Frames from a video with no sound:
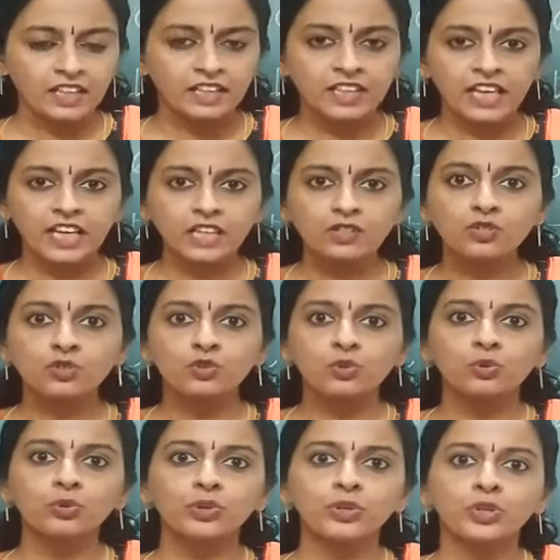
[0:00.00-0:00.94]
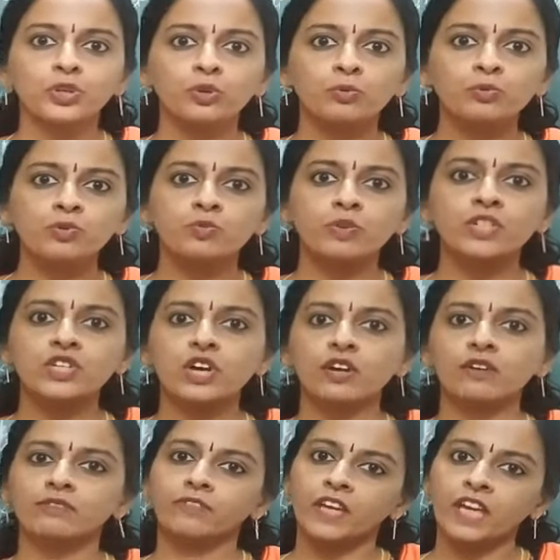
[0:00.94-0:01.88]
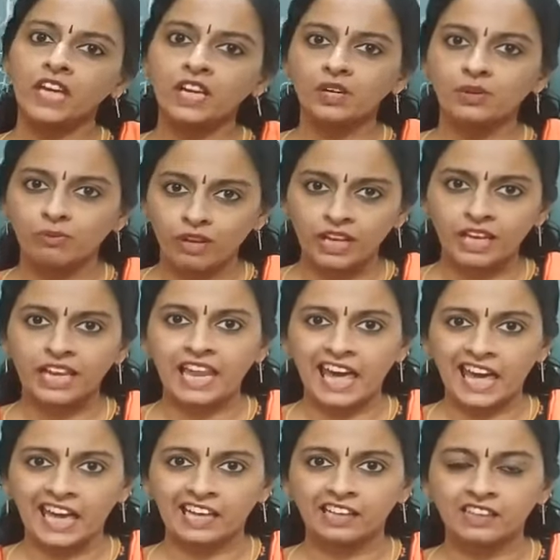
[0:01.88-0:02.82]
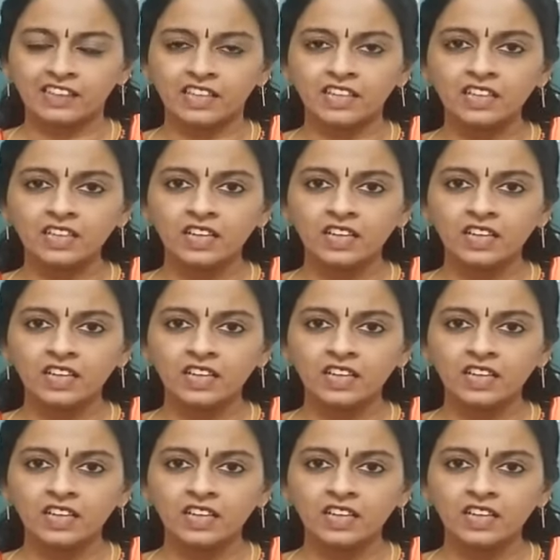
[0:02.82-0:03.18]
these two tubes which are of equal length